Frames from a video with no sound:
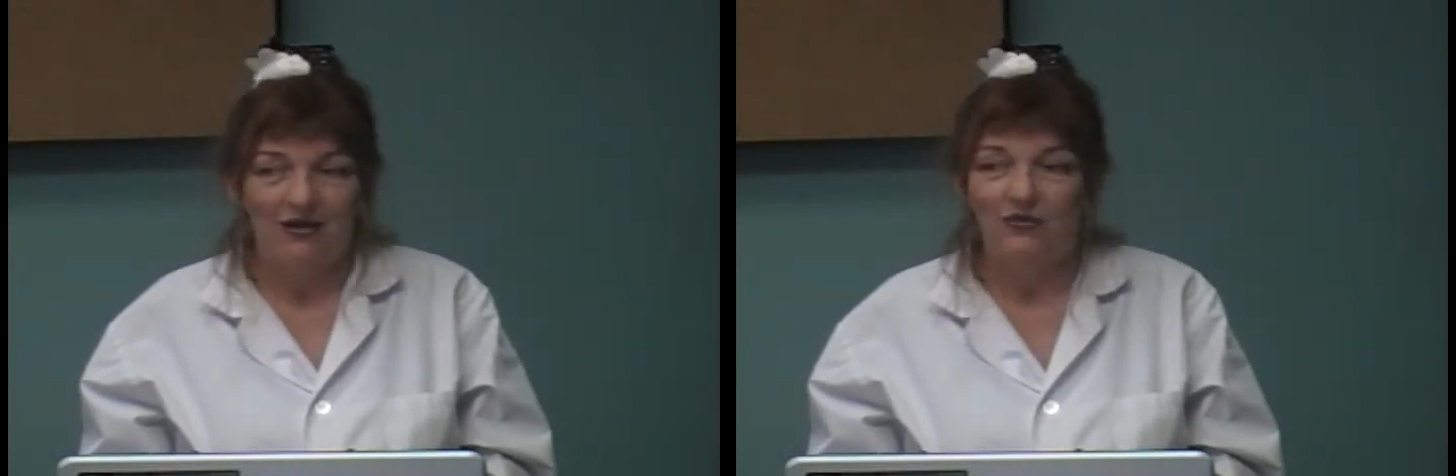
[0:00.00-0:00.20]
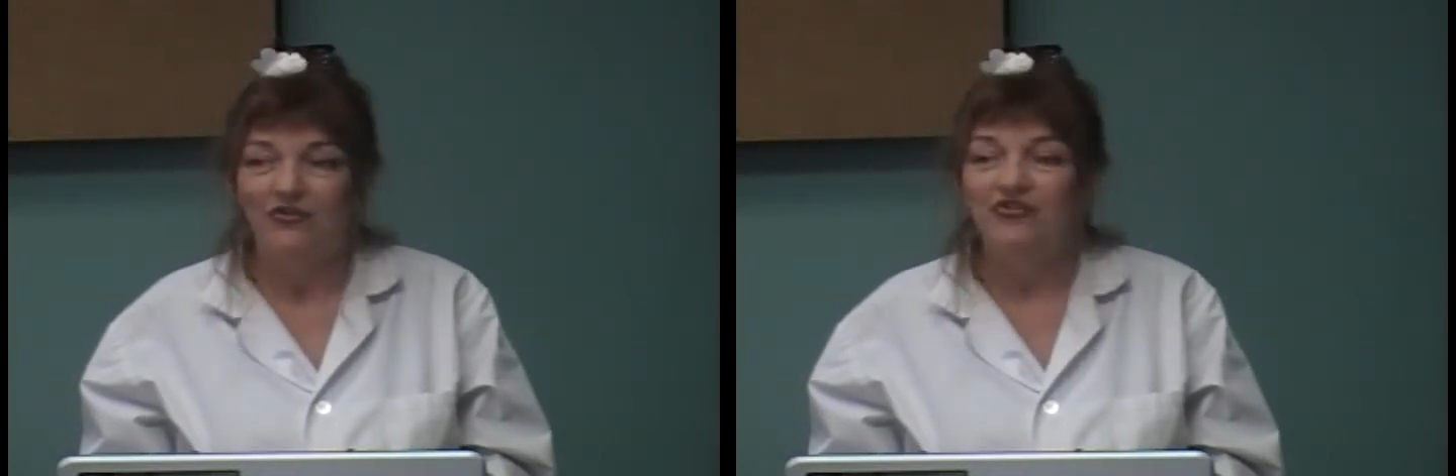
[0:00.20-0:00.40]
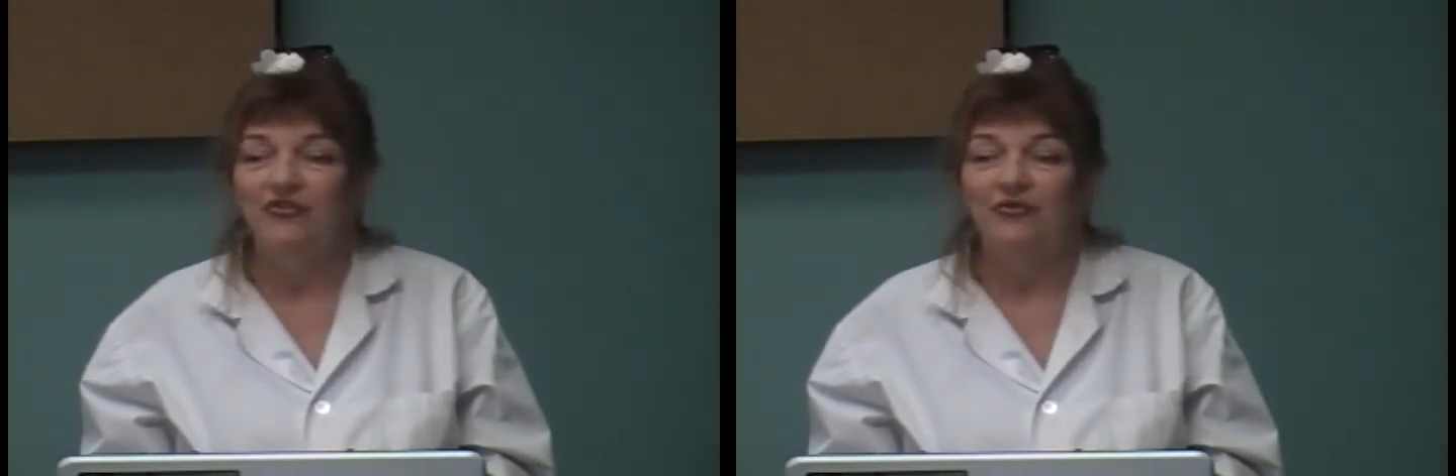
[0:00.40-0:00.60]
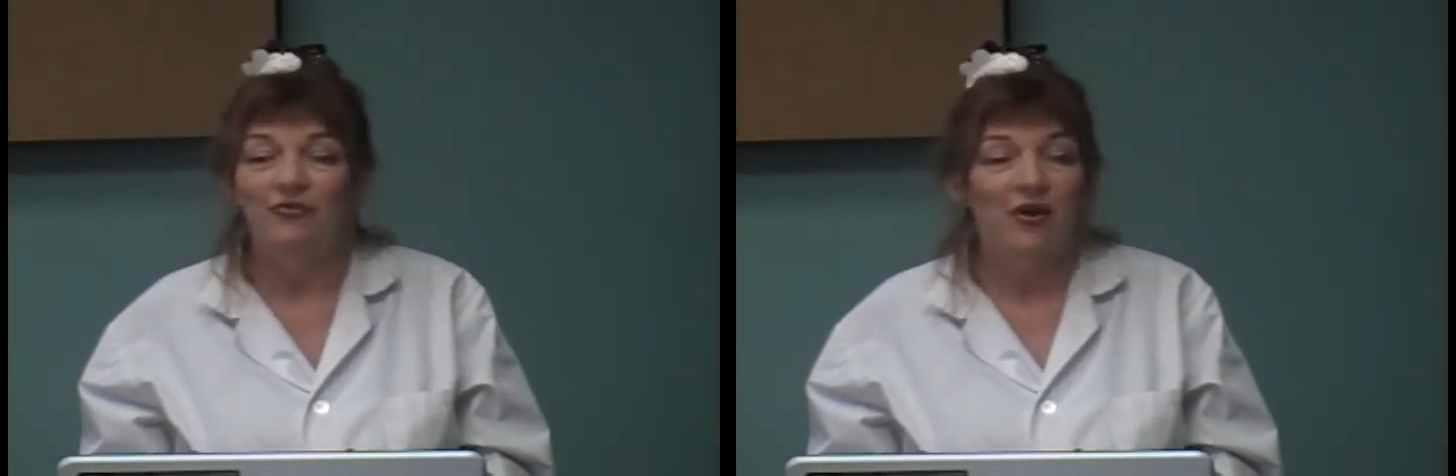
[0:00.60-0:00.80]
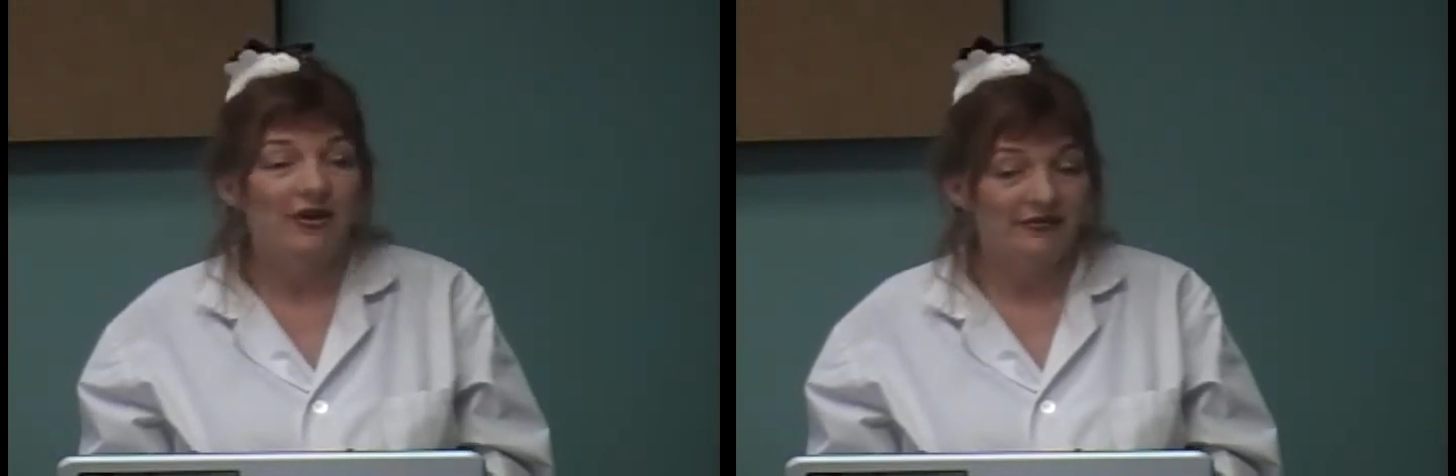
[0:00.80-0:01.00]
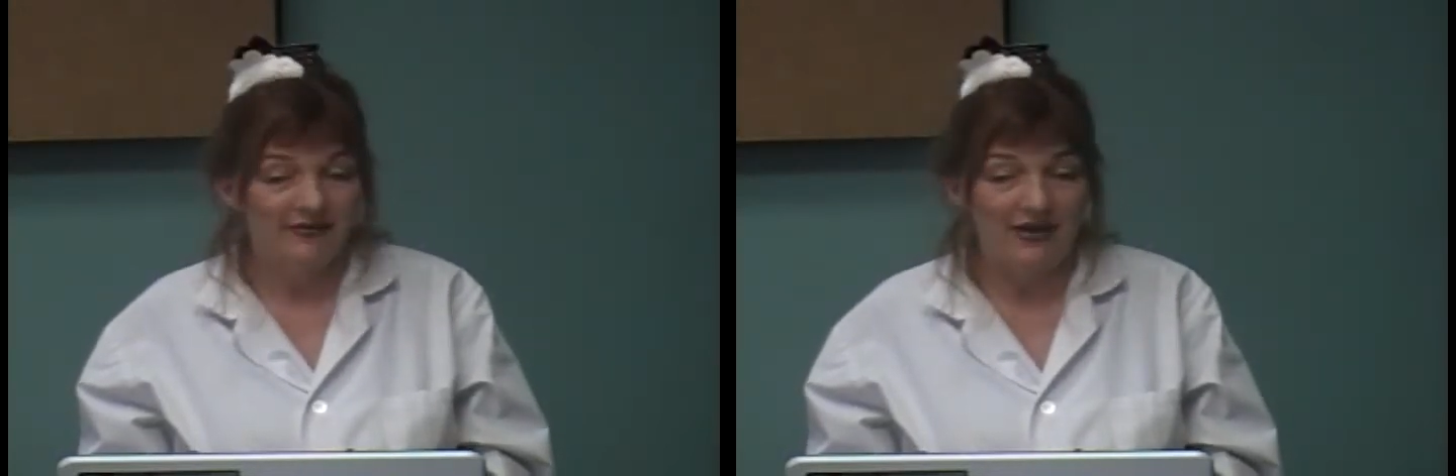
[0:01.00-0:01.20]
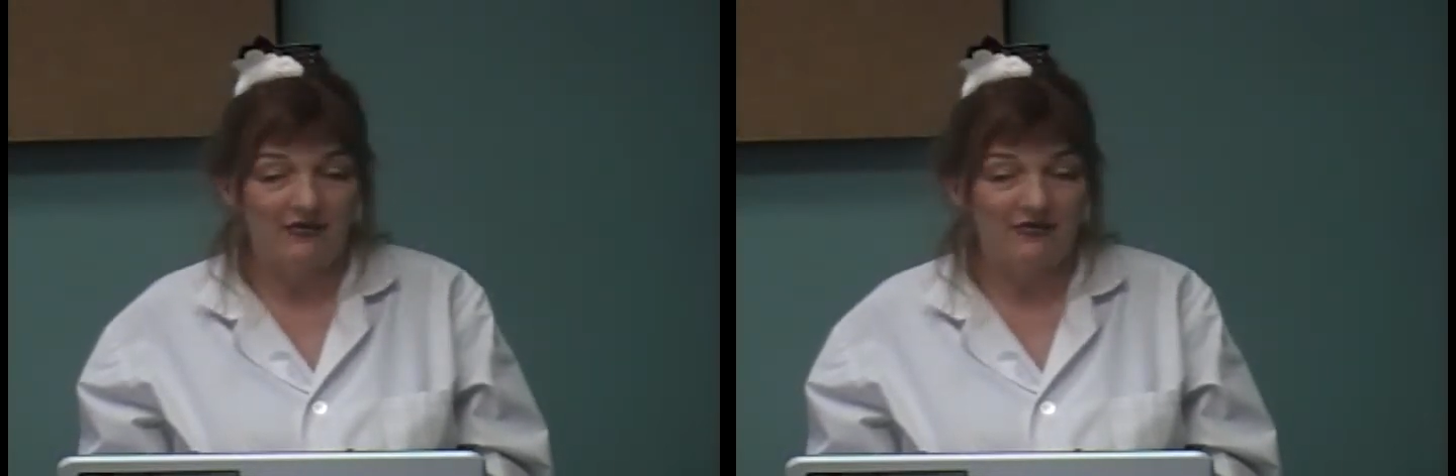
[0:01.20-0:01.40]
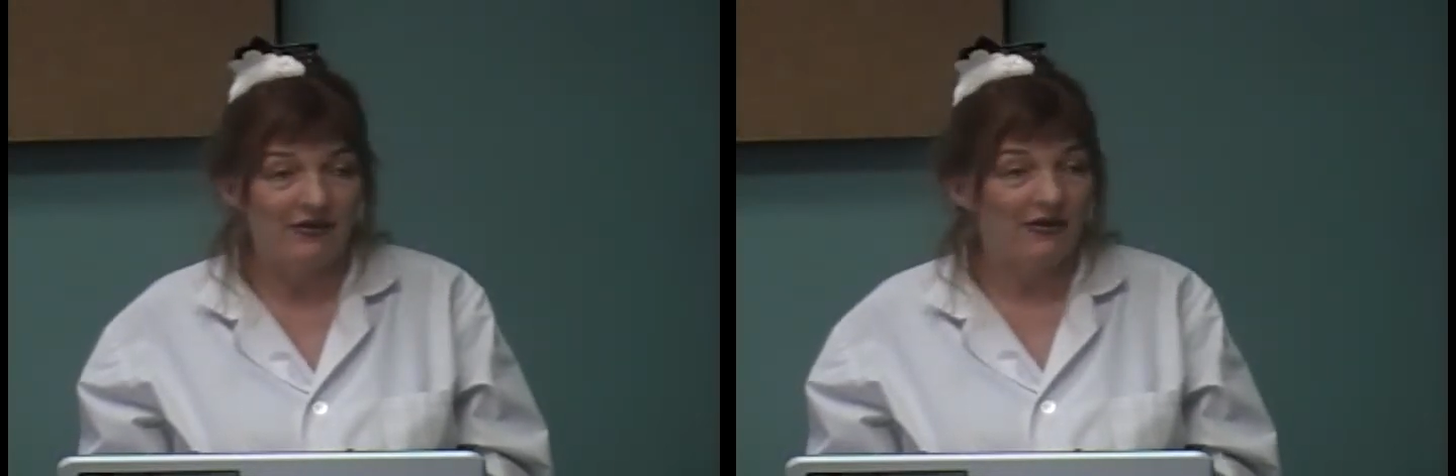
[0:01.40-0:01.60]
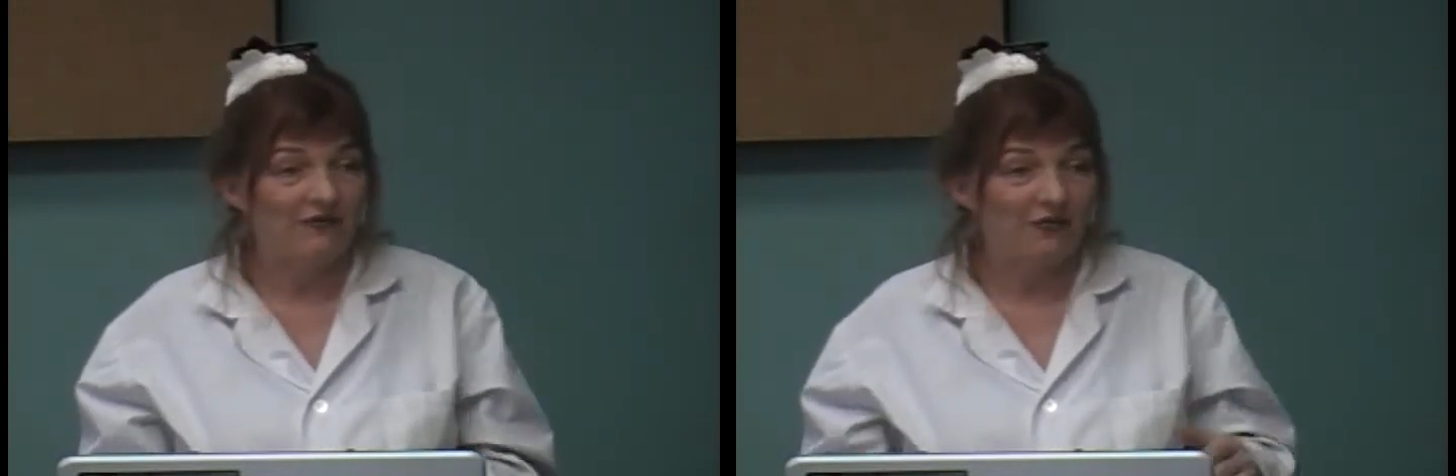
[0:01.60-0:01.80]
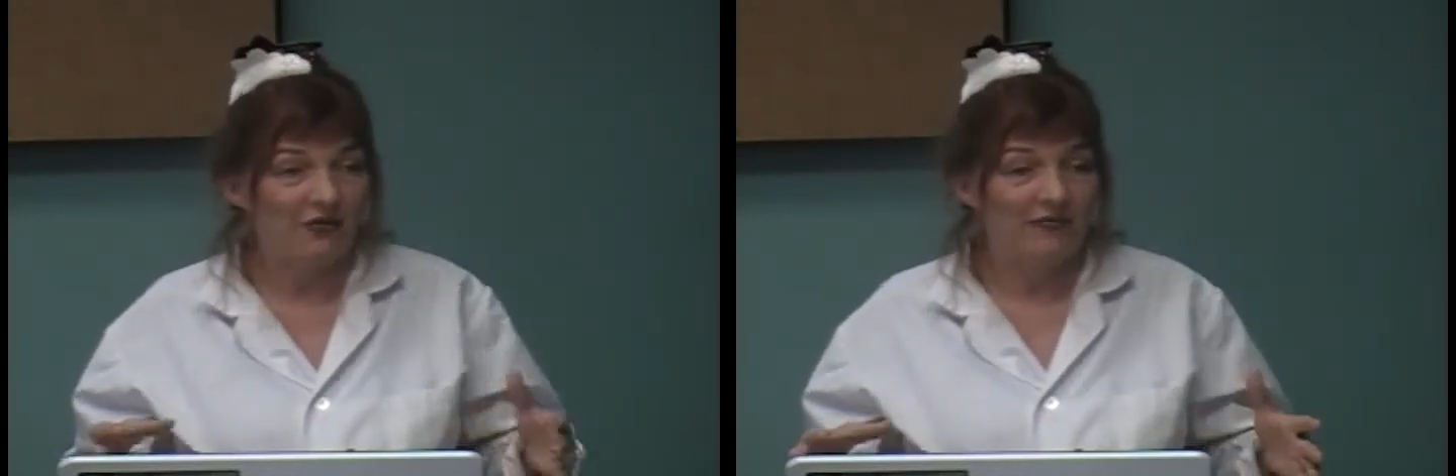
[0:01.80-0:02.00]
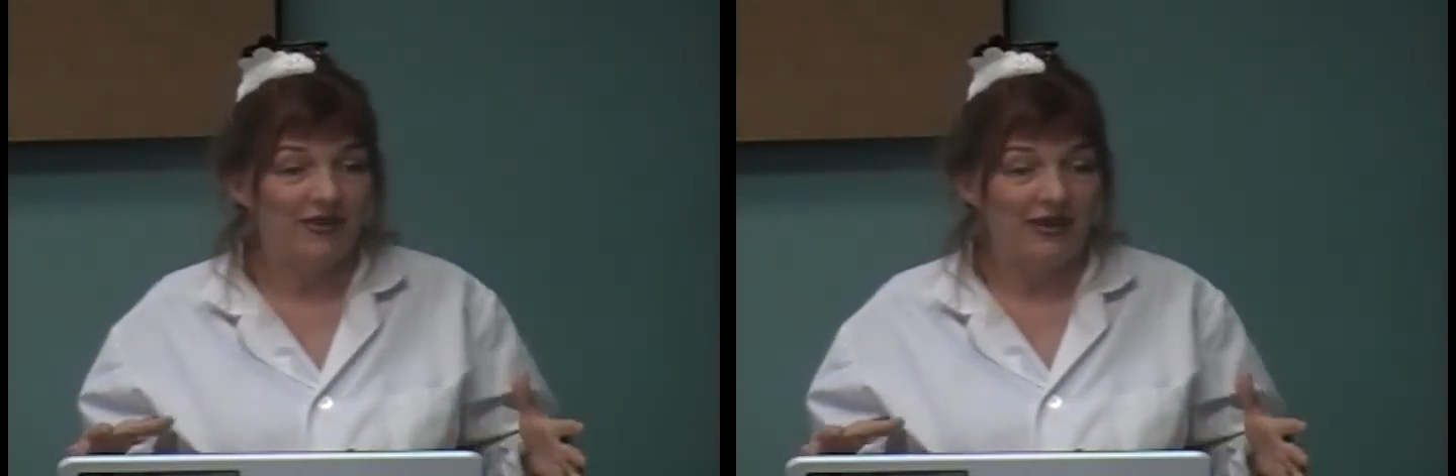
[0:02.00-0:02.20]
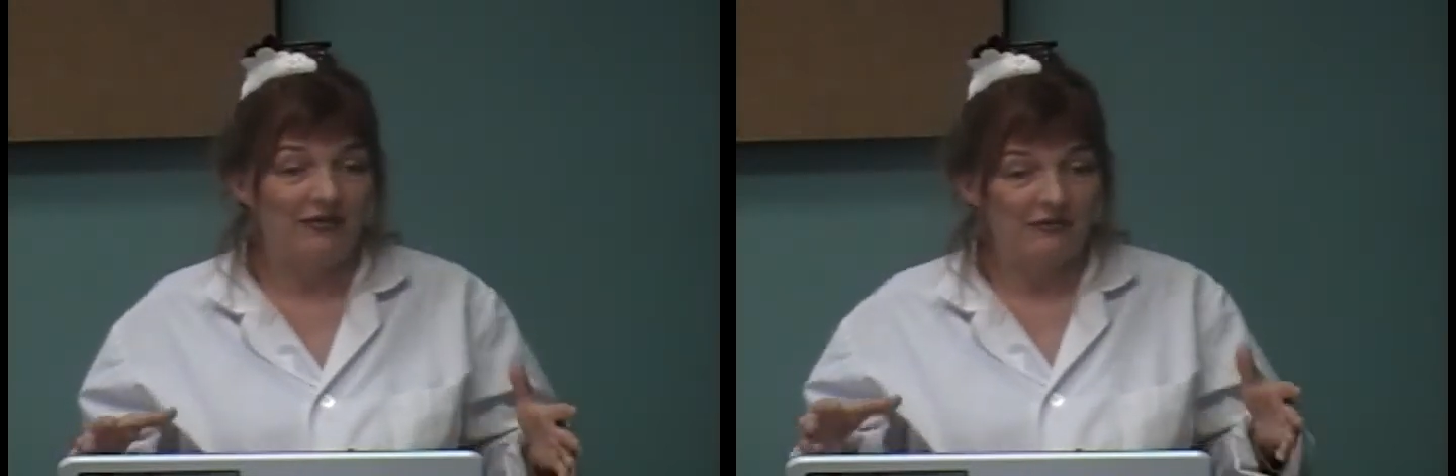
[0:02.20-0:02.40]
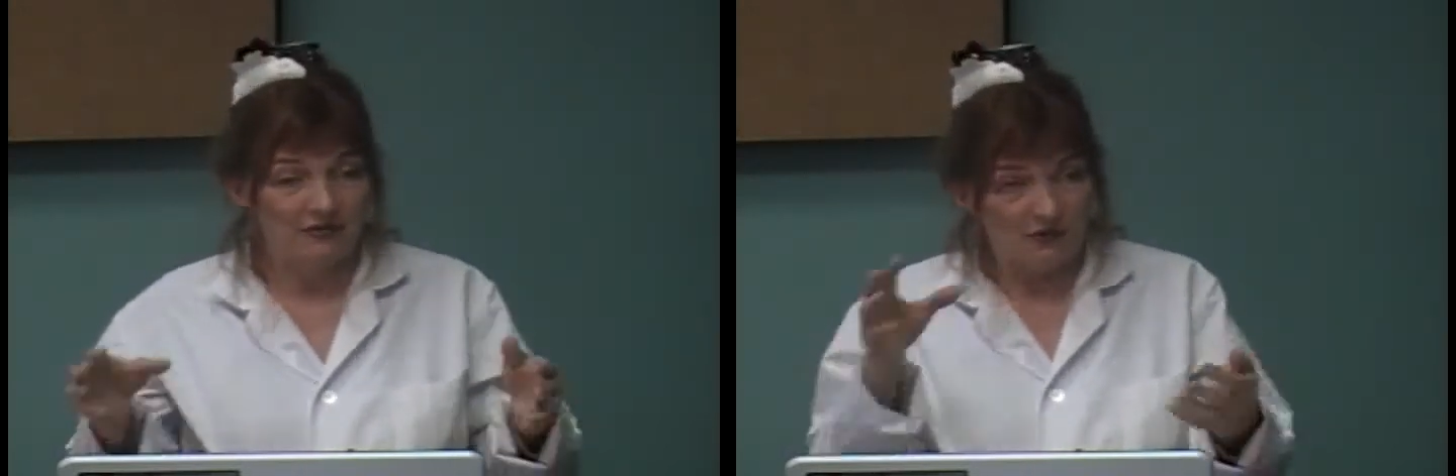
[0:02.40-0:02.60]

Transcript: I want you to write down for me